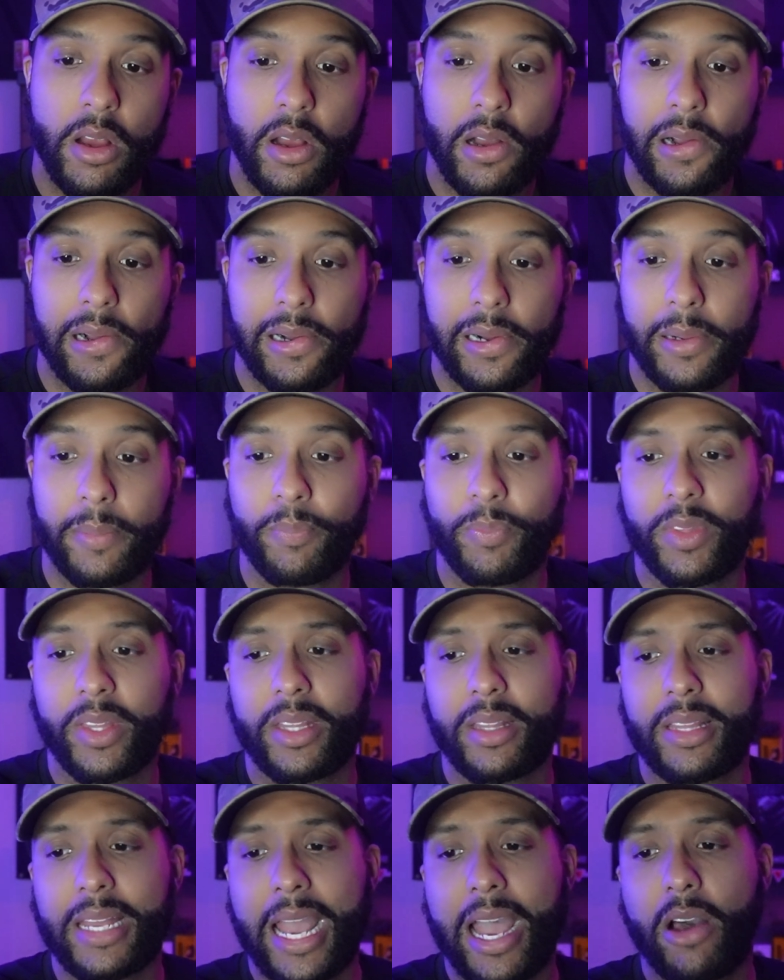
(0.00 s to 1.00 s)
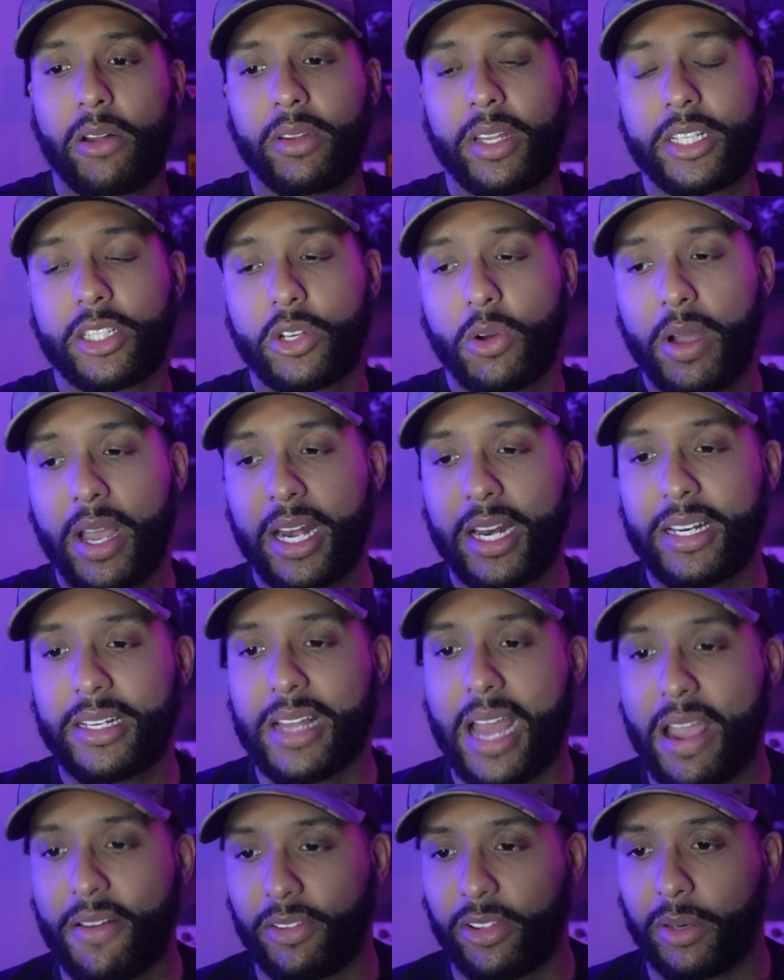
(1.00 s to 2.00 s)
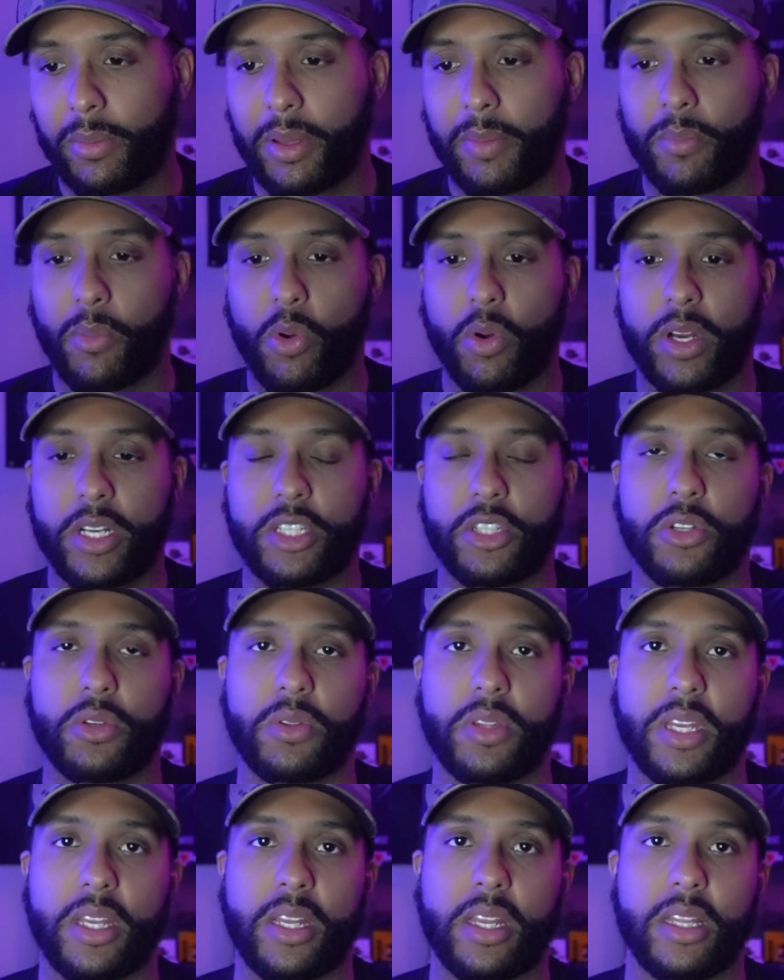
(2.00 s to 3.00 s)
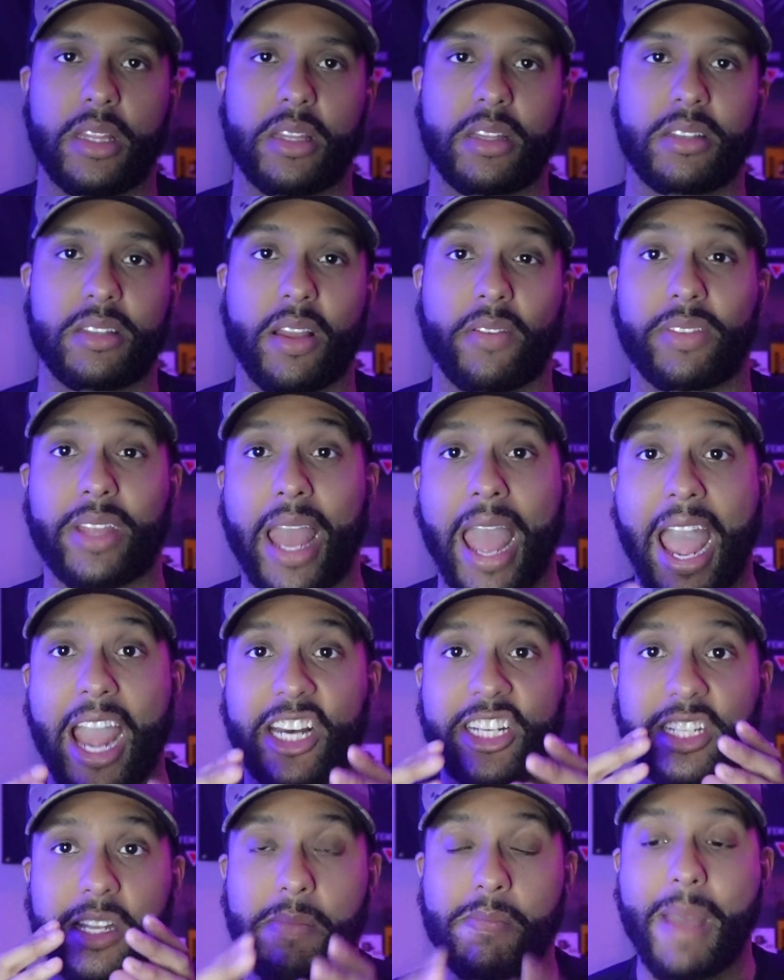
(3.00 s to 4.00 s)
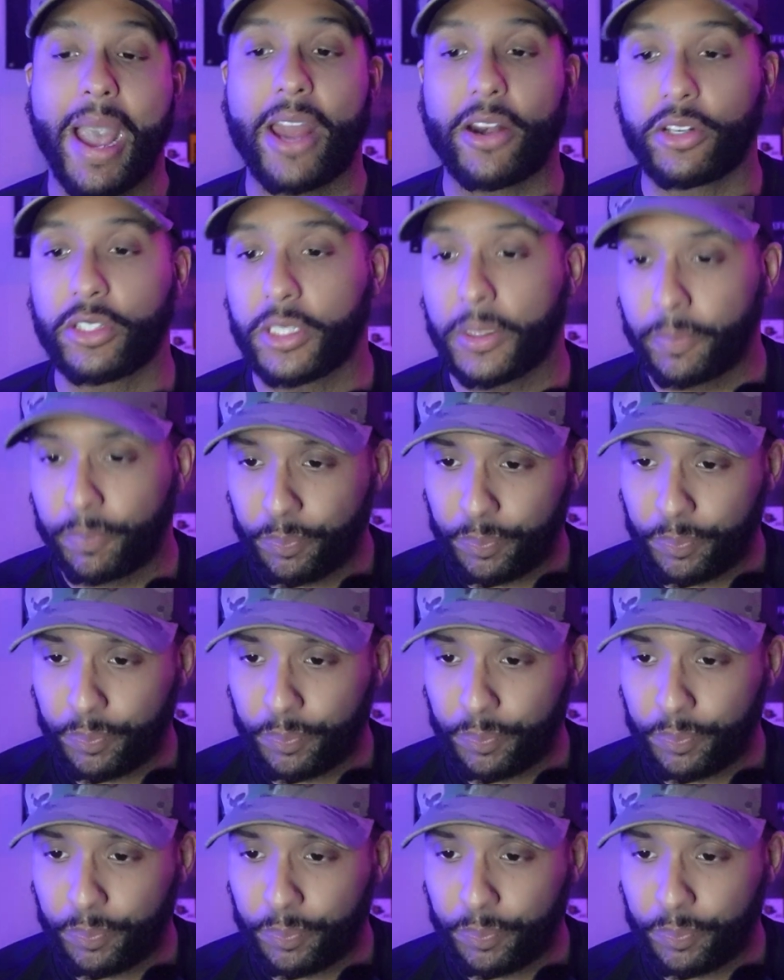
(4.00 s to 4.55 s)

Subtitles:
Now let's go ahead and dive a little bit more into the stuff that actually matters.